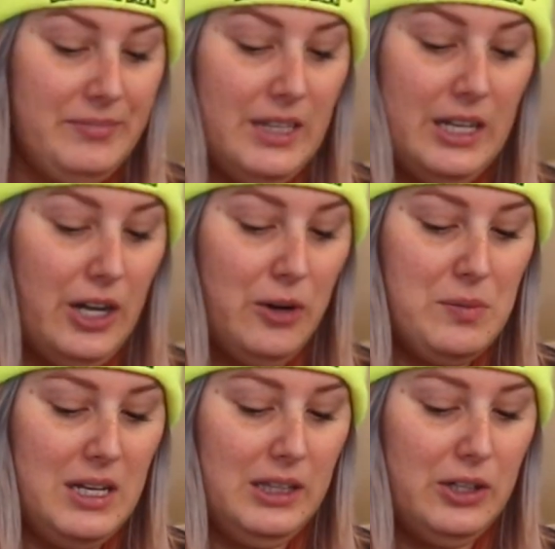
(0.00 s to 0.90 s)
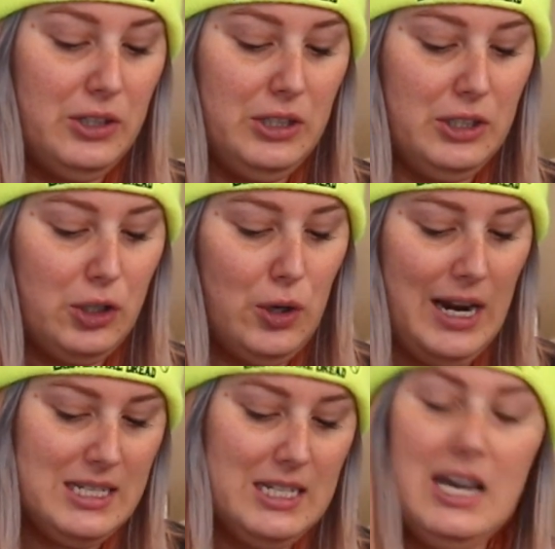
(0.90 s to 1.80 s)
you know, a little
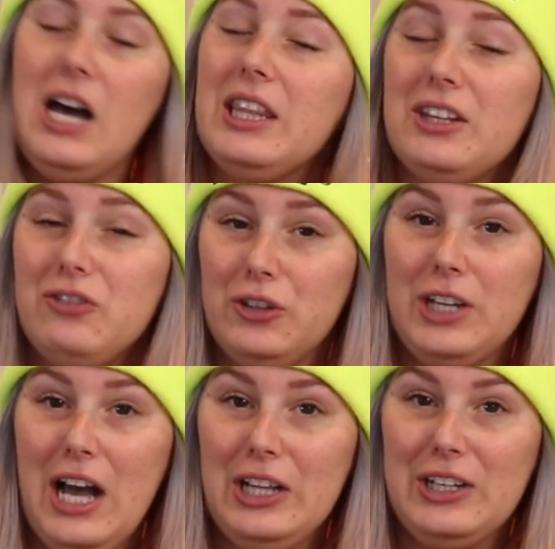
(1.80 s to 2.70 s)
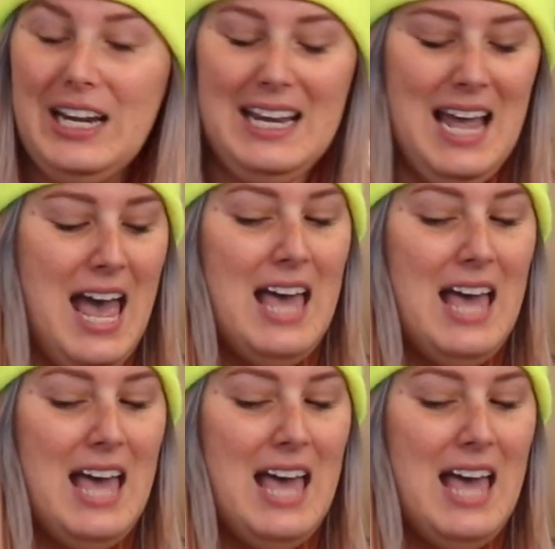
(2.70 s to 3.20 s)
crazy on the food coloring,